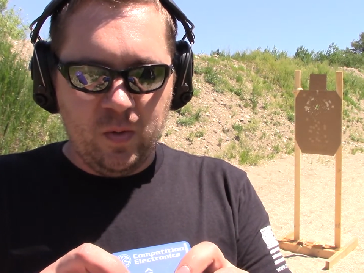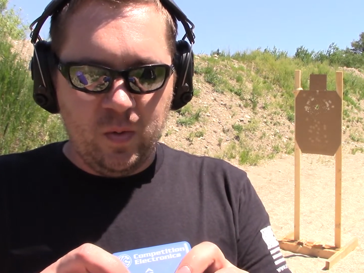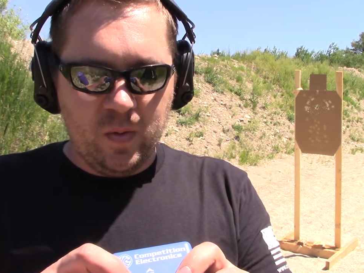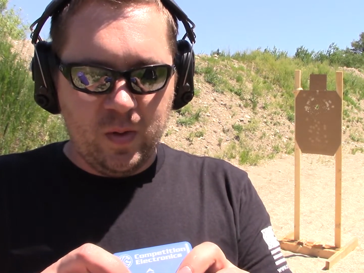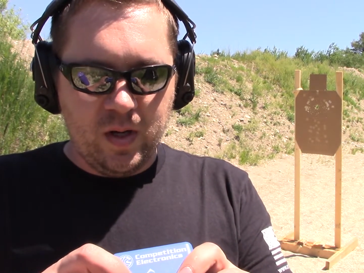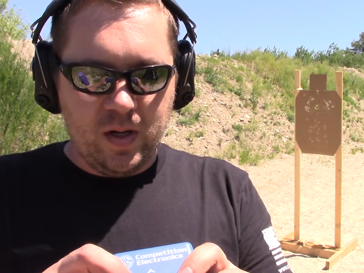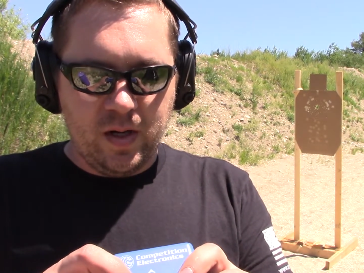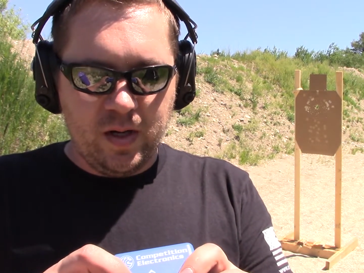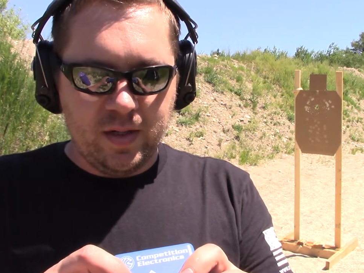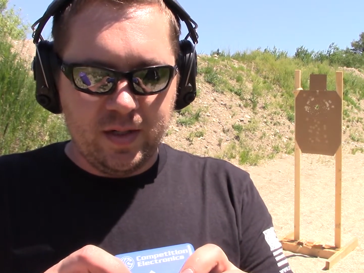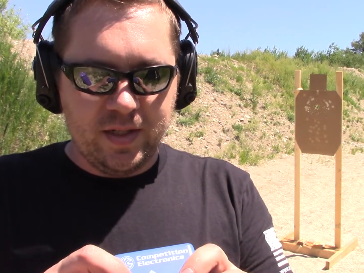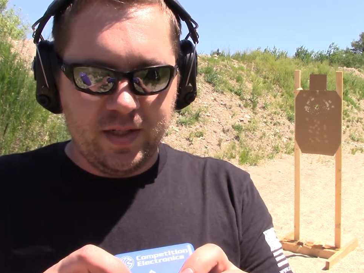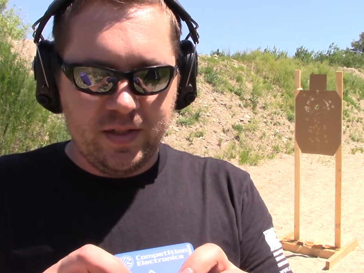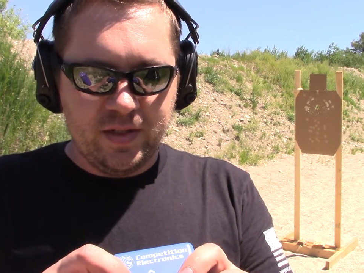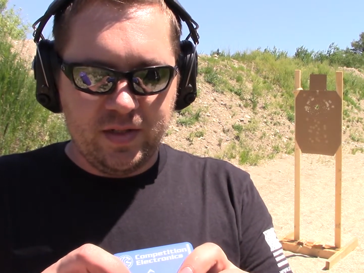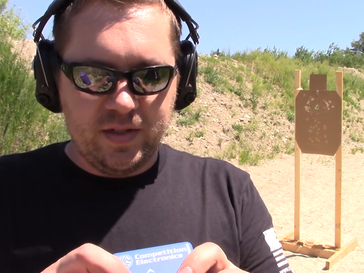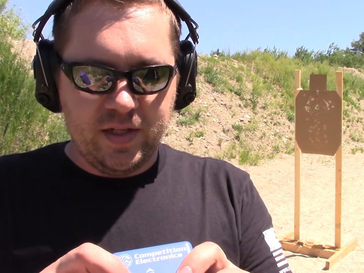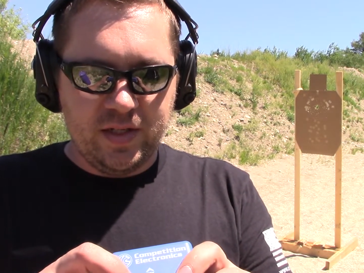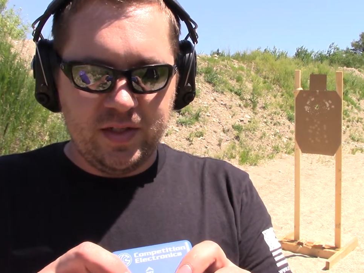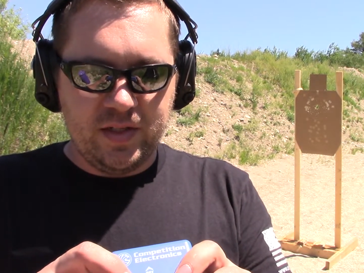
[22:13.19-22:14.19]
We're
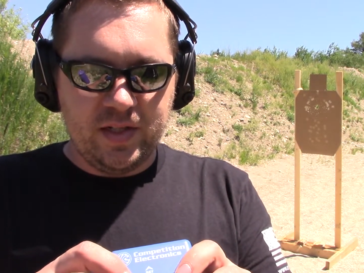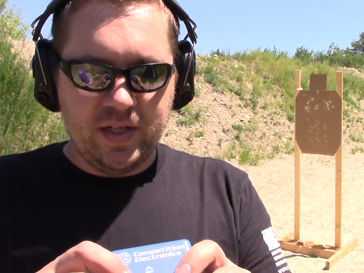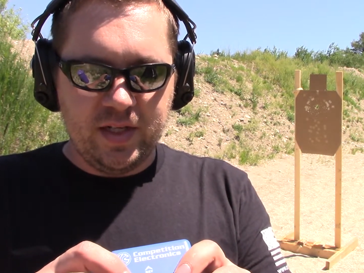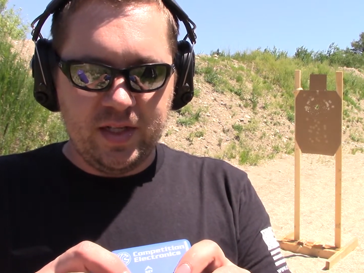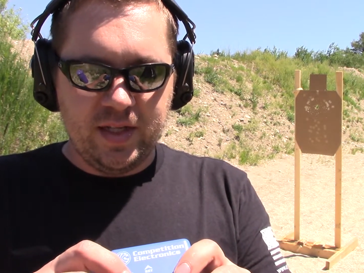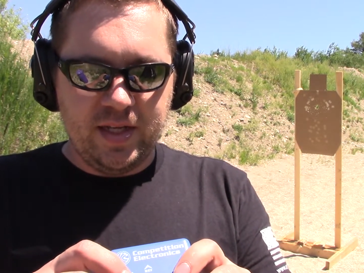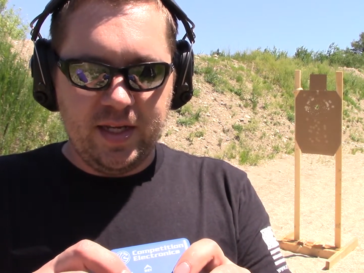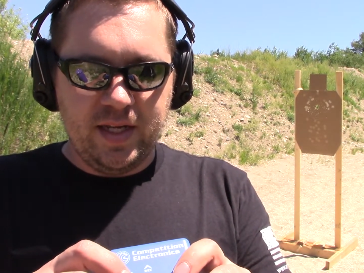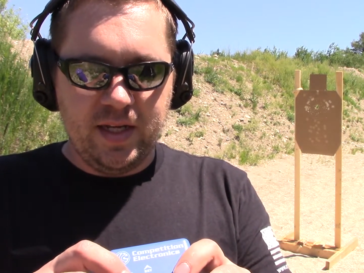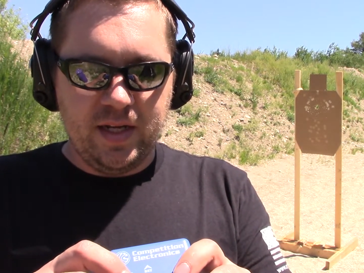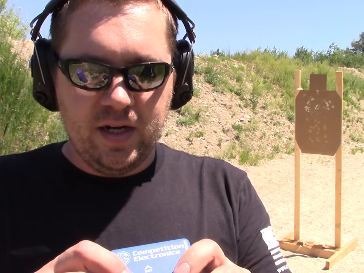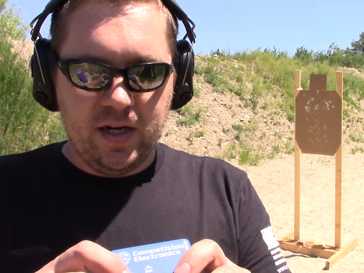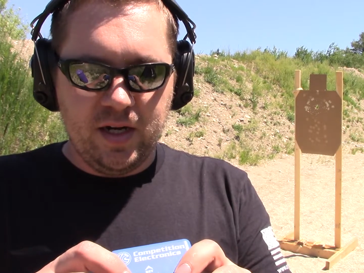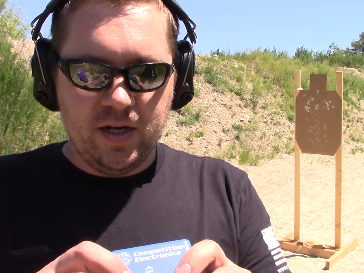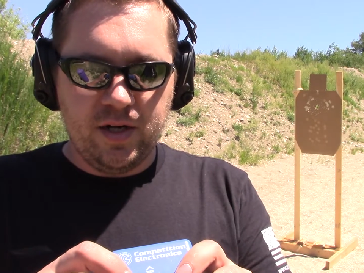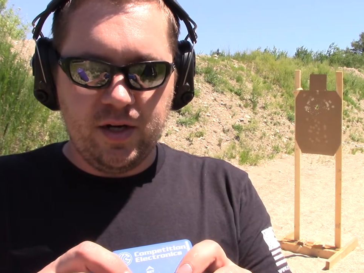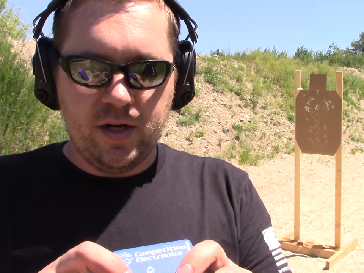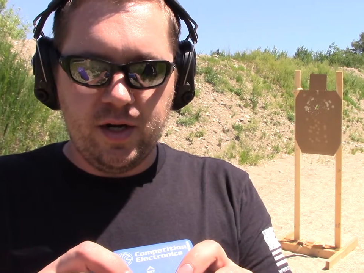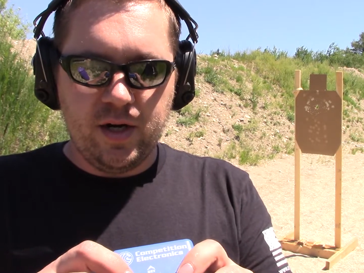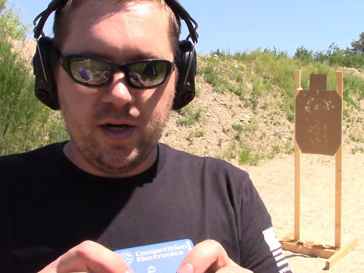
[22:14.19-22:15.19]
consistently
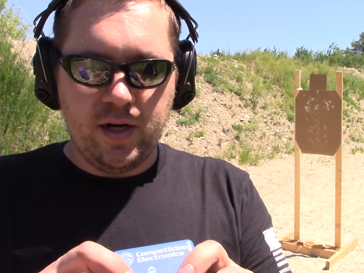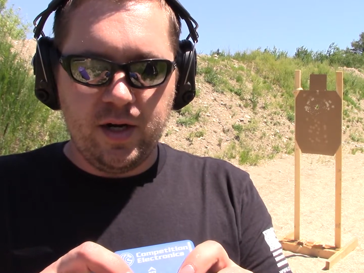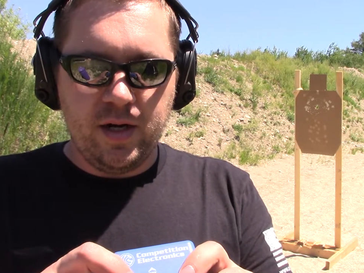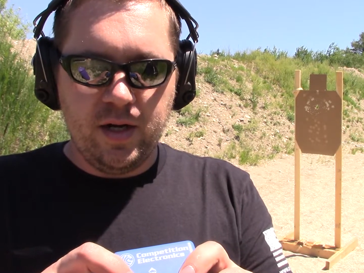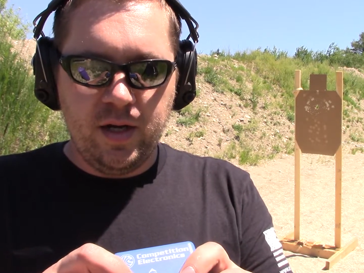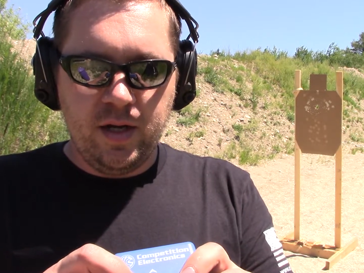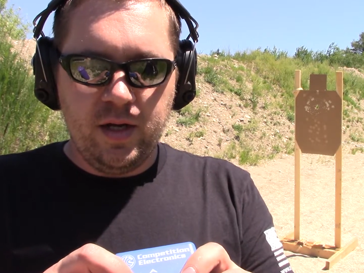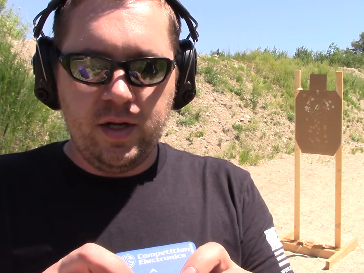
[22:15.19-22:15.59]
under